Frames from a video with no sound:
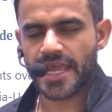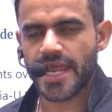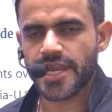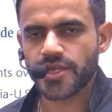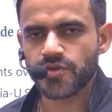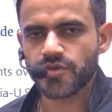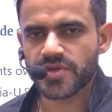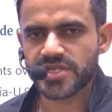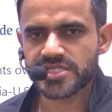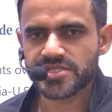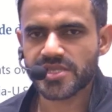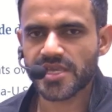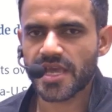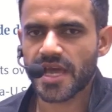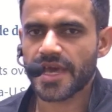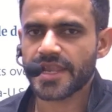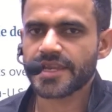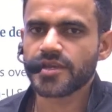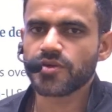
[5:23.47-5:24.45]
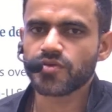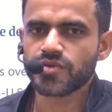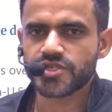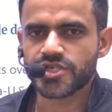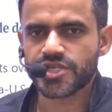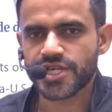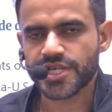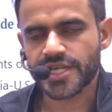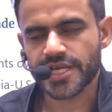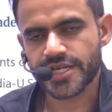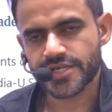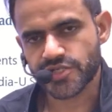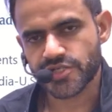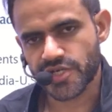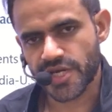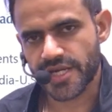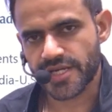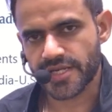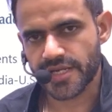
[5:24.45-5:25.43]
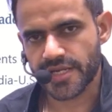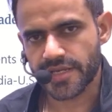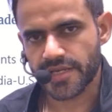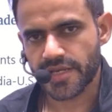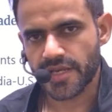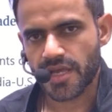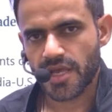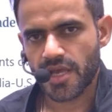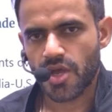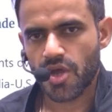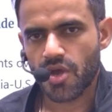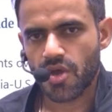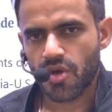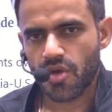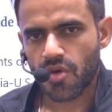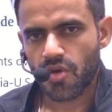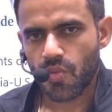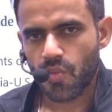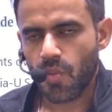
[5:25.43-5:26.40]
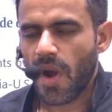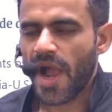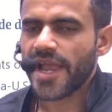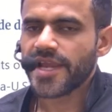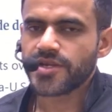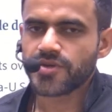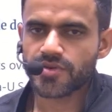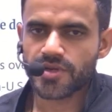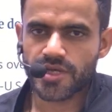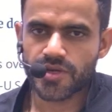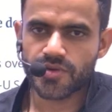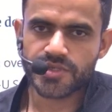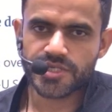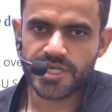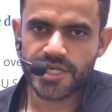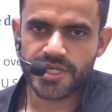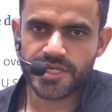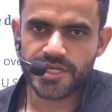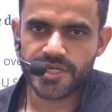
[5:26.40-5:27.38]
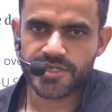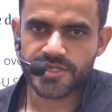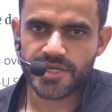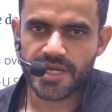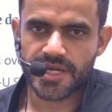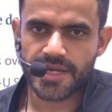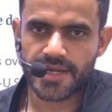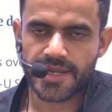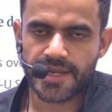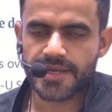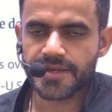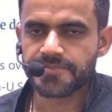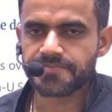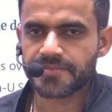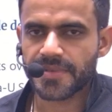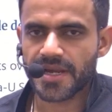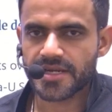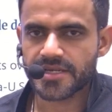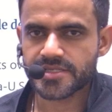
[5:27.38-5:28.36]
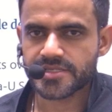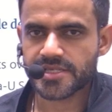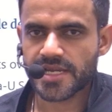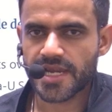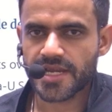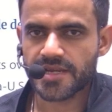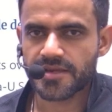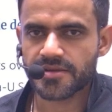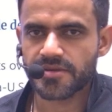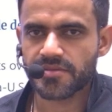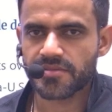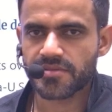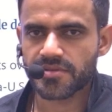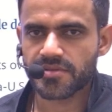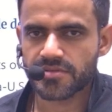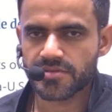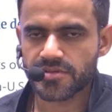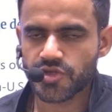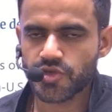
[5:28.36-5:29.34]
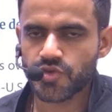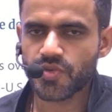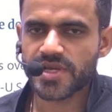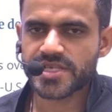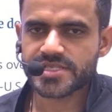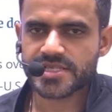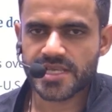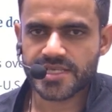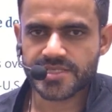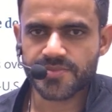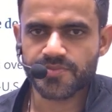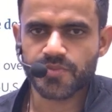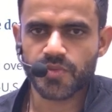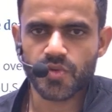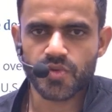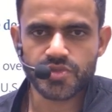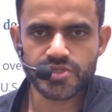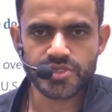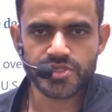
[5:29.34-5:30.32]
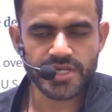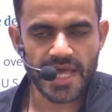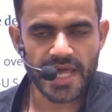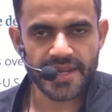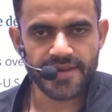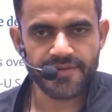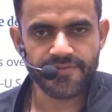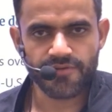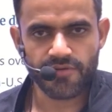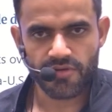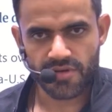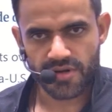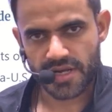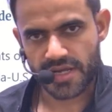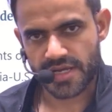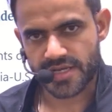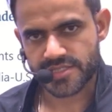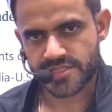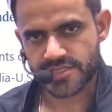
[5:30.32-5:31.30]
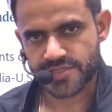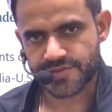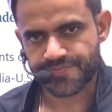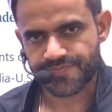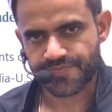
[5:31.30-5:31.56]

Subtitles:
and USA are negotiating a trade deal. Why to negotiate a trade deal? Understand, US has imposed a tariff on us,